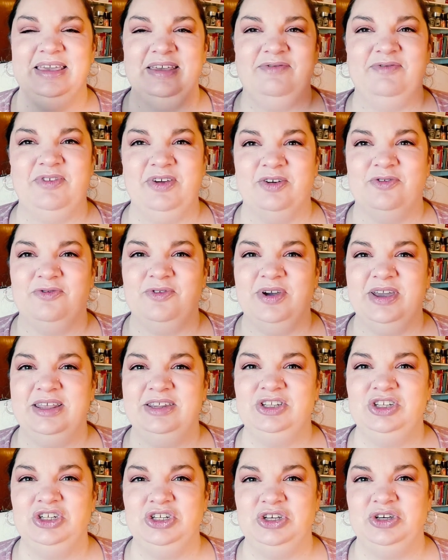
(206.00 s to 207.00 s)
feel free
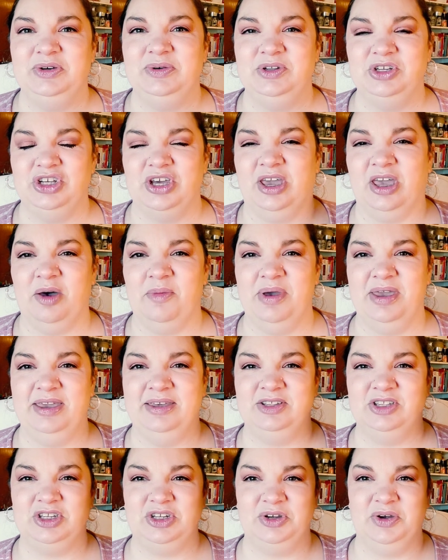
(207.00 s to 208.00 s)
to check out my
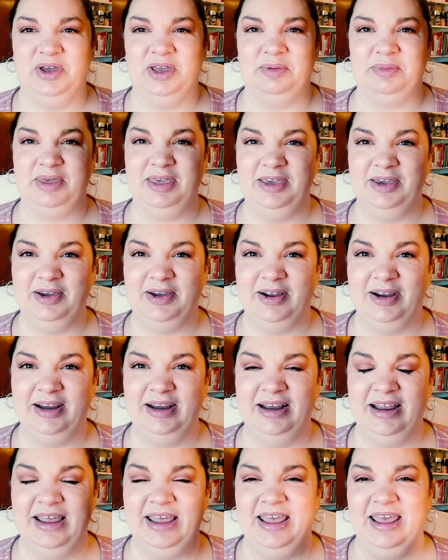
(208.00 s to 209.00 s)
Instagram here.
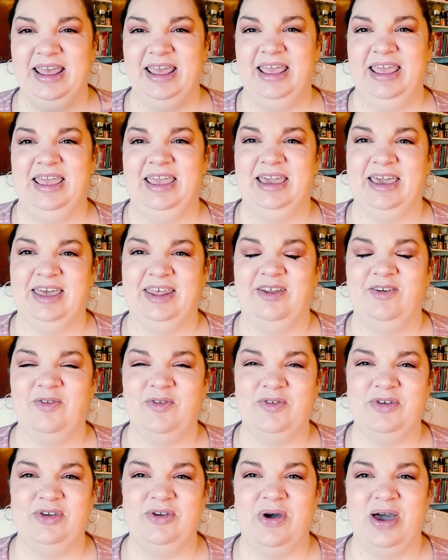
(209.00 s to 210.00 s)
And
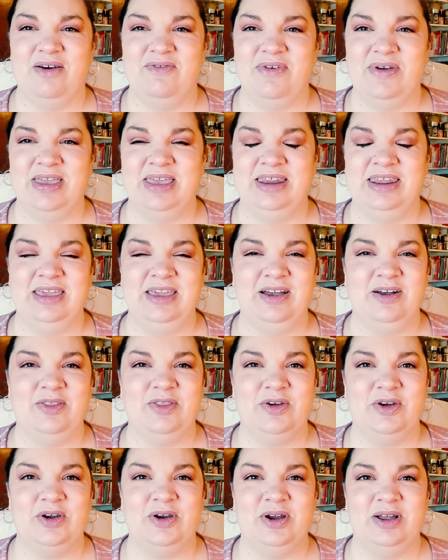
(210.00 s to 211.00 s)
if you have any
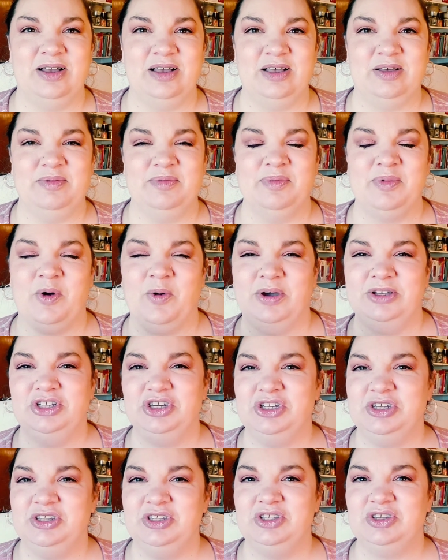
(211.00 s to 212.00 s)
other
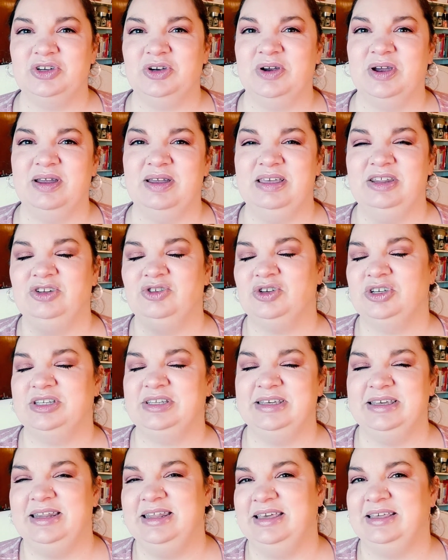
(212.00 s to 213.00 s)
questions or are
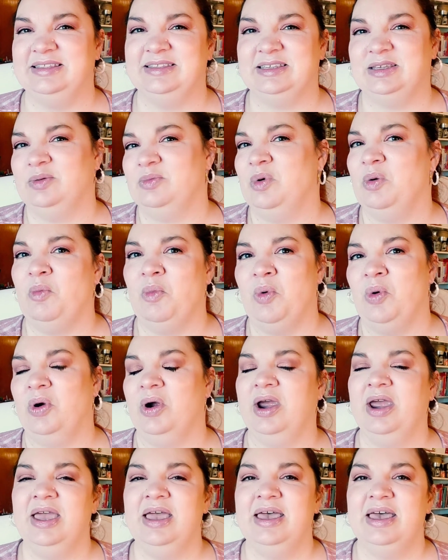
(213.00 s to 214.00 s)
interested in some
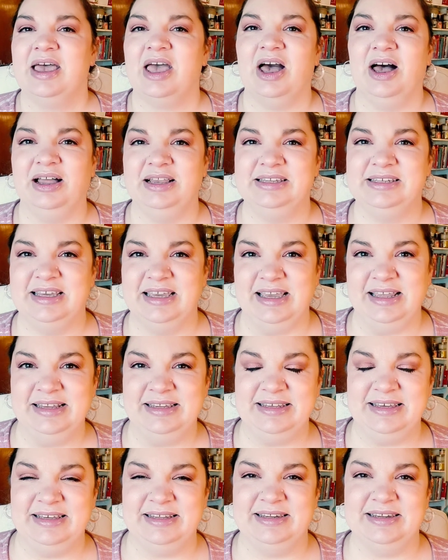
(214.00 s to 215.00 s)
more
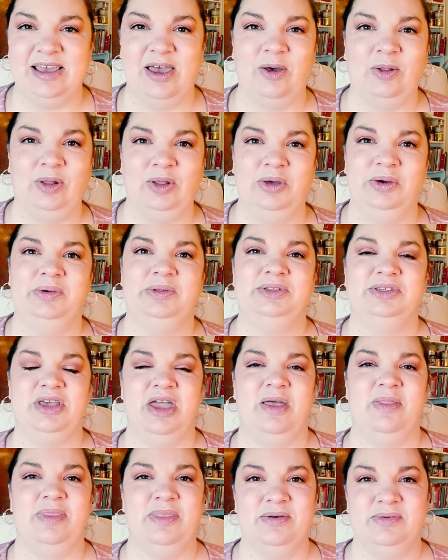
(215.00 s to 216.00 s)
content and downloads
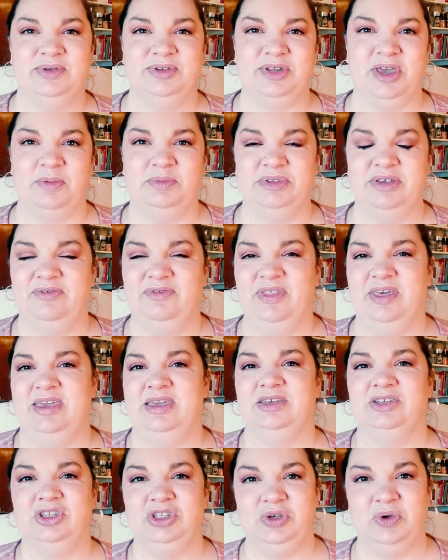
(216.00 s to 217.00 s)
and those types of
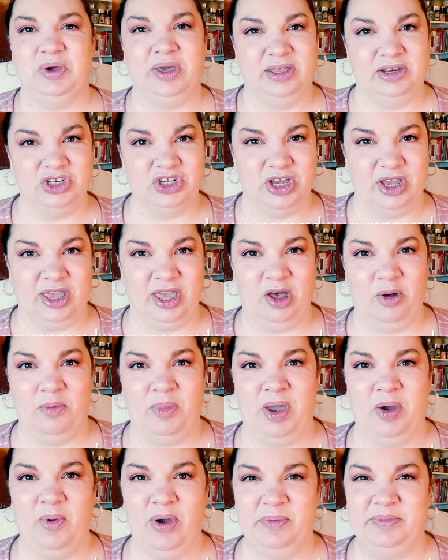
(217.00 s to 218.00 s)
things, you can check out
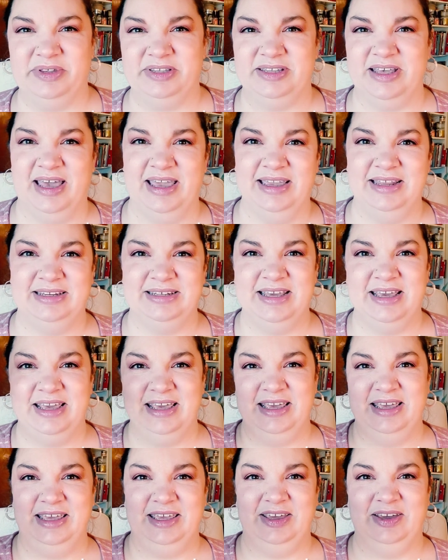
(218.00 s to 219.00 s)
my website
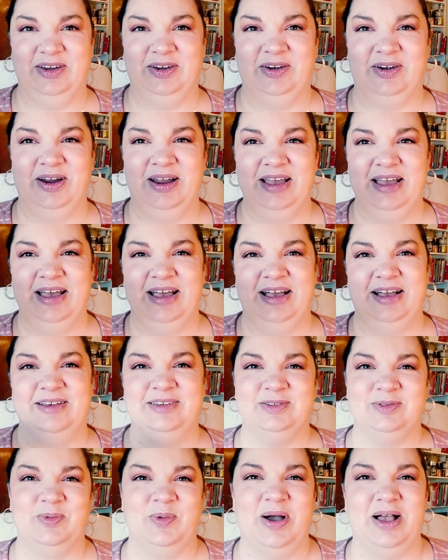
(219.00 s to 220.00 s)
here
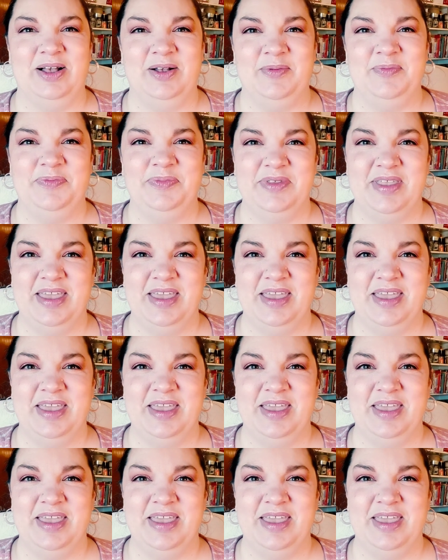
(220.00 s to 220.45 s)
as well.